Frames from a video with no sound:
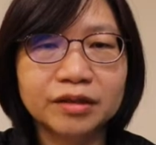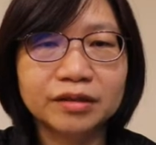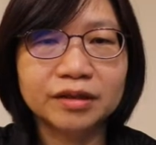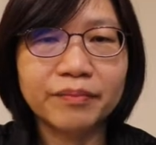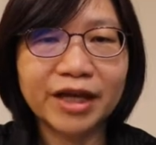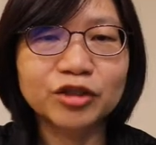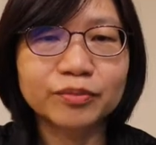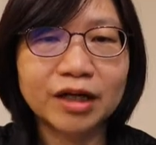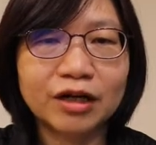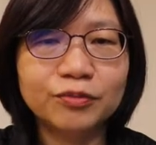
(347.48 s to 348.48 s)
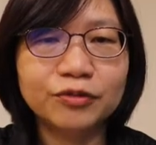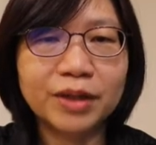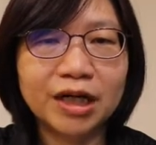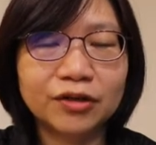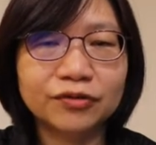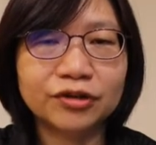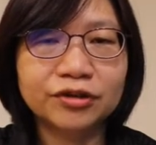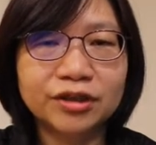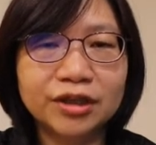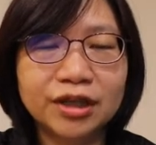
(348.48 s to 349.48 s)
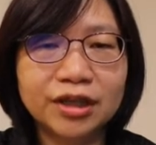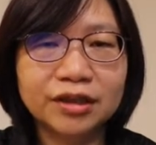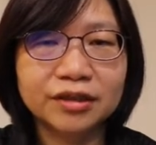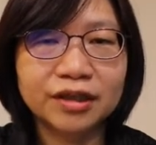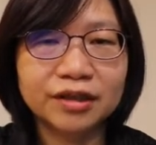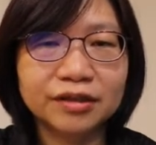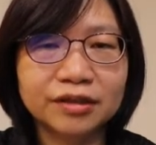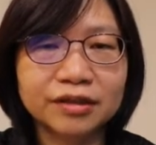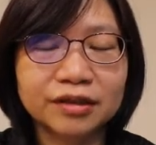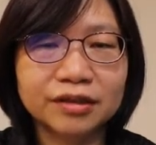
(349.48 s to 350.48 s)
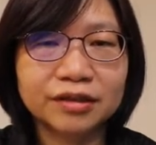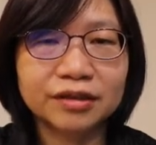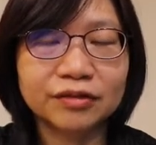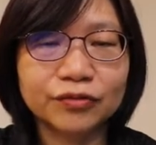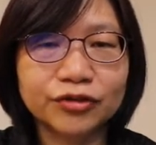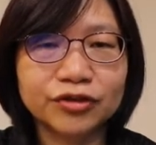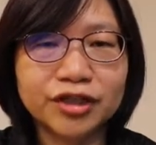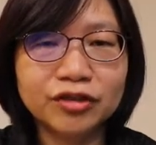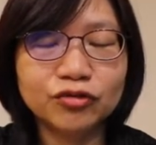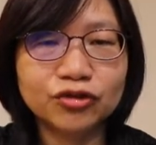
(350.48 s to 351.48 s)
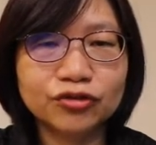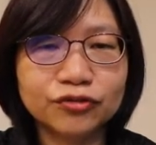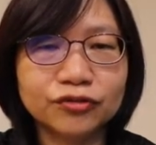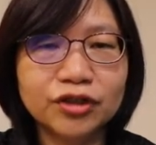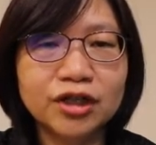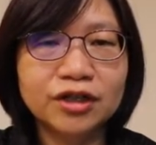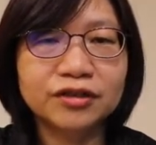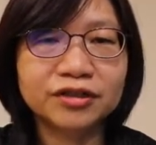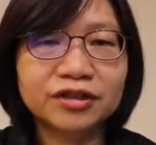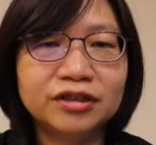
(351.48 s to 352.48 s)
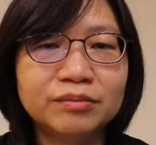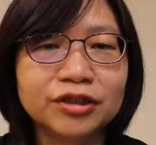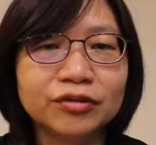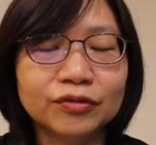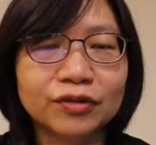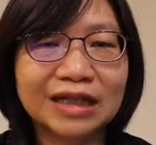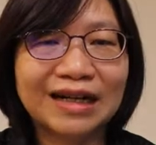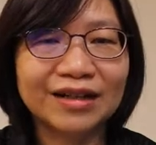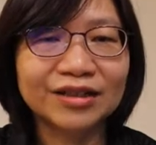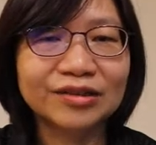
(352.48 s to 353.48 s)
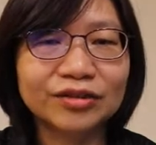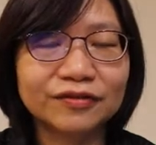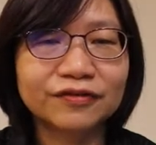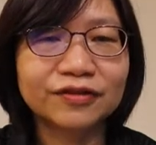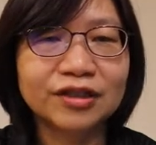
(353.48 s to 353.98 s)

the maximum output power, then we need to determine what kind of